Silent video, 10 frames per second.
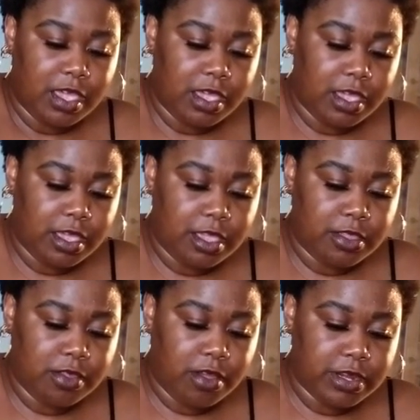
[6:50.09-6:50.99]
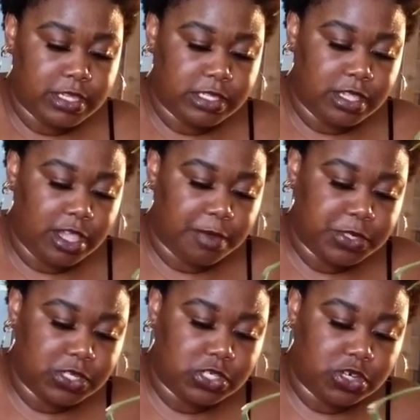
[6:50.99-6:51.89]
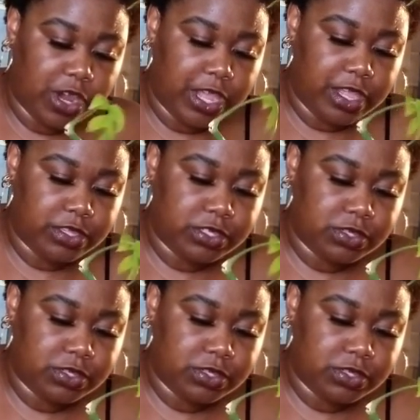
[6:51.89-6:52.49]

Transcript: And honestly, I'm just trying